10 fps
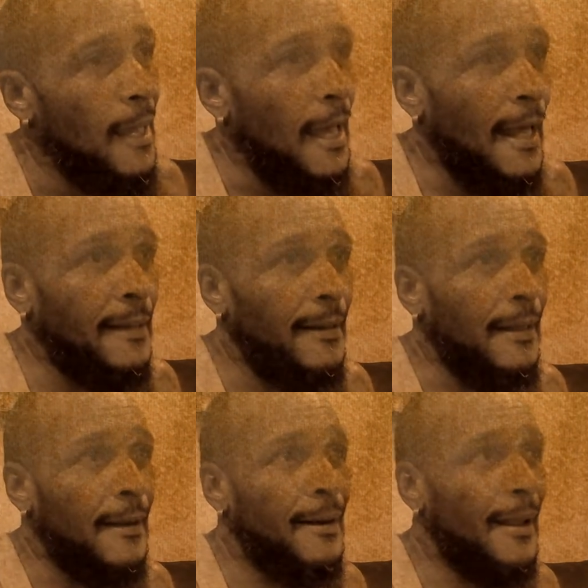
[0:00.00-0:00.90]
And
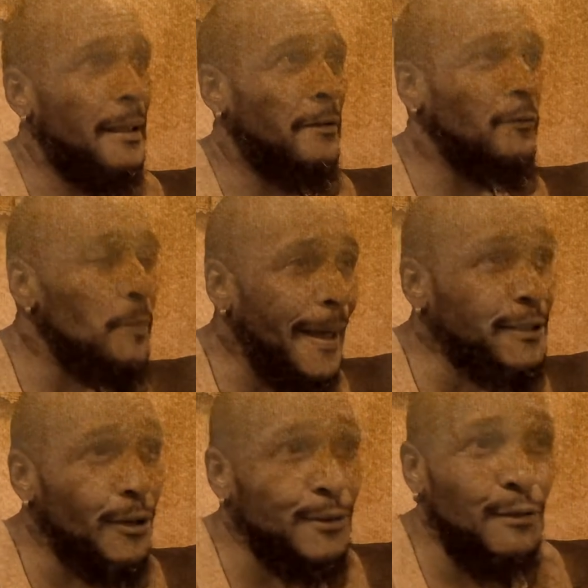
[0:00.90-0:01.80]
everybody
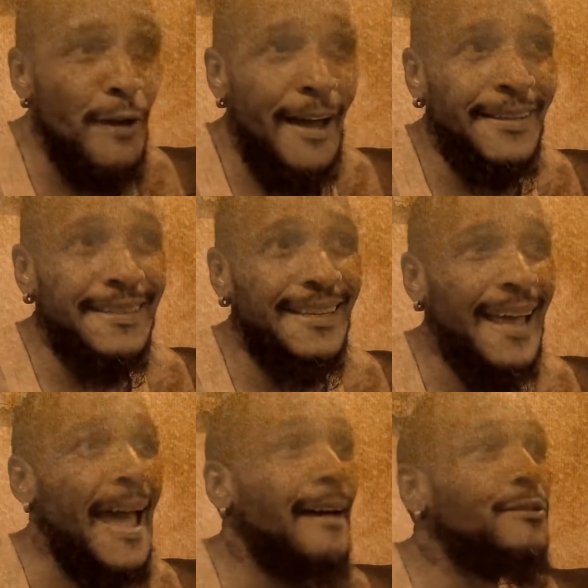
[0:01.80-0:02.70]
jokes around and says I
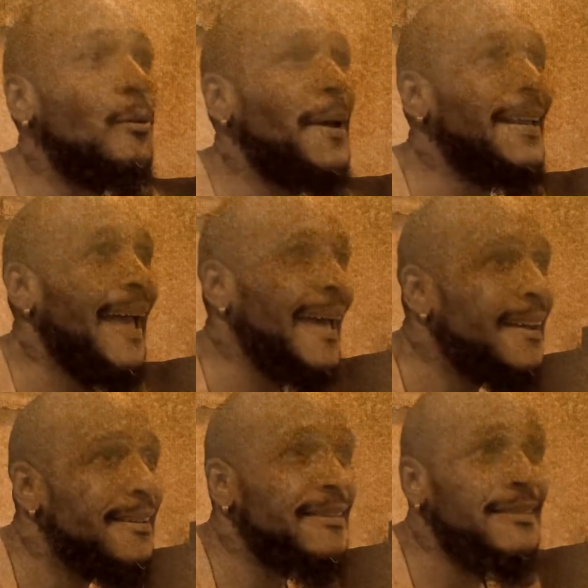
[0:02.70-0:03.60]
have so many
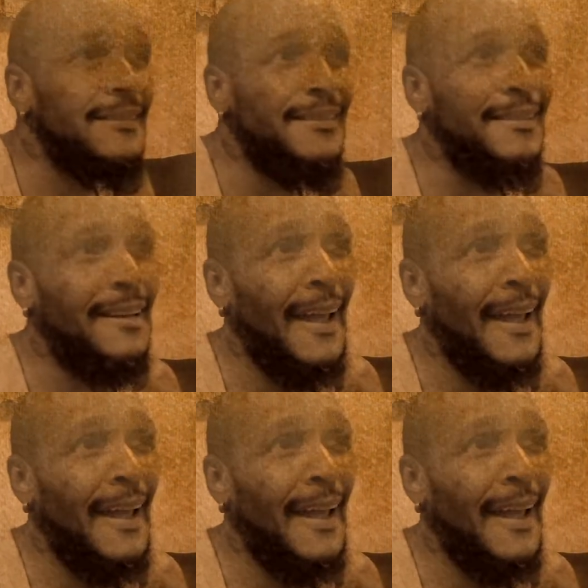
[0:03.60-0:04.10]
aliases and